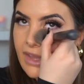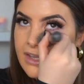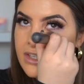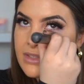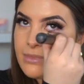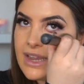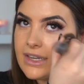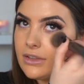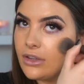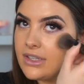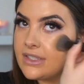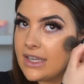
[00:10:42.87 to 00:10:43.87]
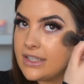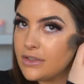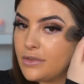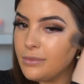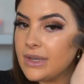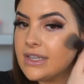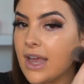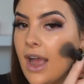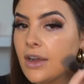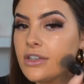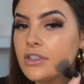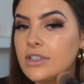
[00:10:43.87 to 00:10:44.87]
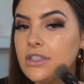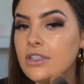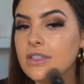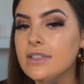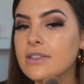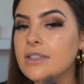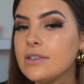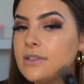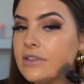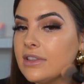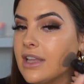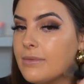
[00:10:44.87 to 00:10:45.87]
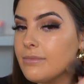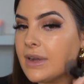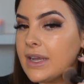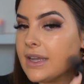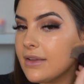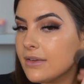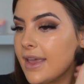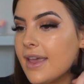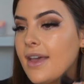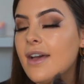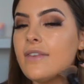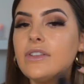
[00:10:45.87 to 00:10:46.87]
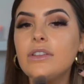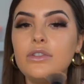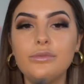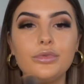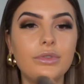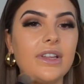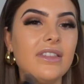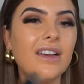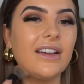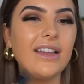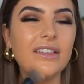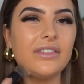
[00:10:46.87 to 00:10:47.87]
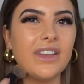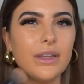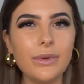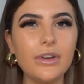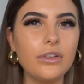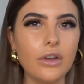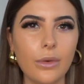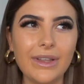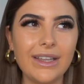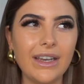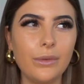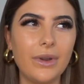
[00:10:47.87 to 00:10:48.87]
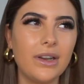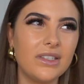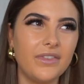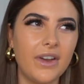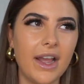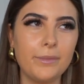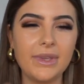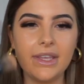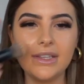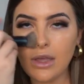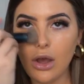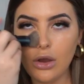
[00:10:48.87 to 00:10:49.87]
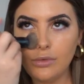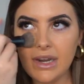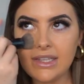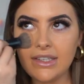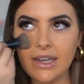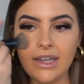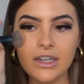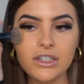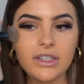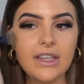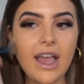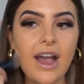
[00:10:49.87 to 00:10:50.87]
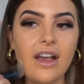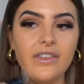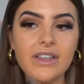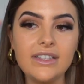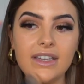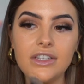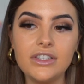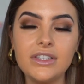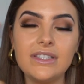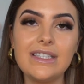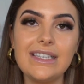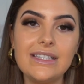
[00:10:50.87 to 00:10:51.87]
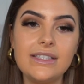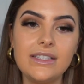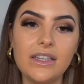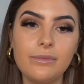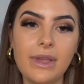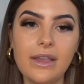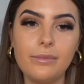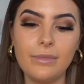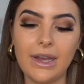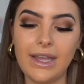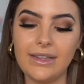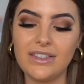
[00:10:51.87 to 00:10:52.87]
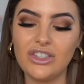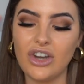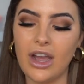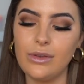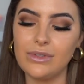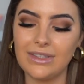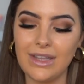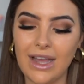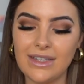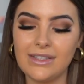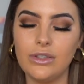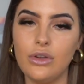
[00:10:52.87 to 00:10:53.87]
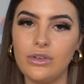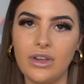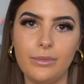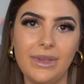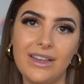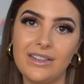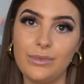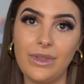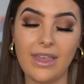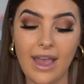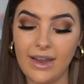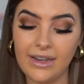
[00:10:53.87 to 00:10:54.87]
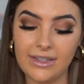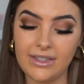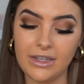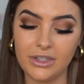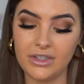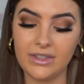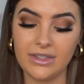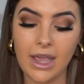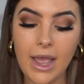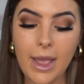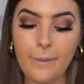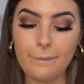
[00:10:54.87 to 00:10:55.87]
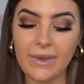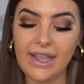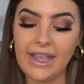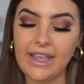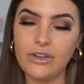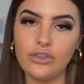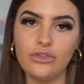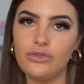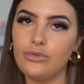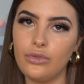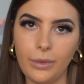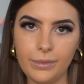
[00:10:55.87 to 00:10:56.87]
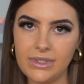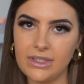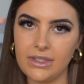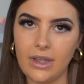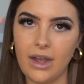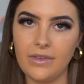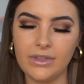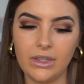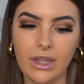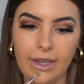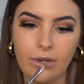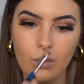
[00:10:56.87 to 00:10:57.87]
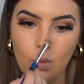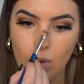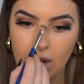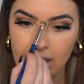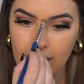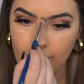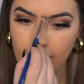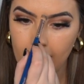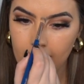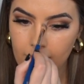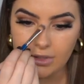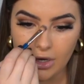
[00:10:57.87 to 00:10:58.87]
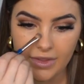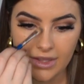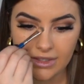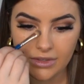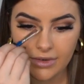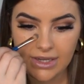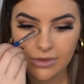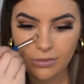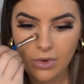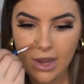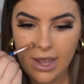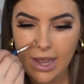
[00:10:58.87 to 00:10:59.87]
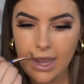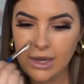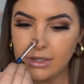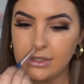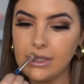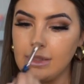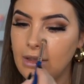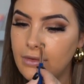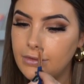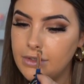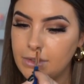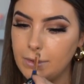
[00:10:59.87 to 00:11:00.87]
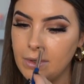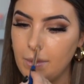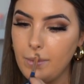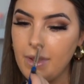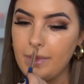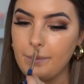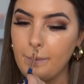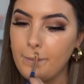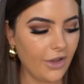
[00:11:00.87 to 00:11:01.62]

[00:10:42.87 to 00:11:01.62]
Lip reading: It just made a lot of sense for me to actually just let my hair have a little breather, and the fact that we're not going anywhere is fine, because the whole reason I actually have extensions is to make my styles last longer, because without extensions my hair just drops after like 1 hour. So that's the reason why I actually love to wear them.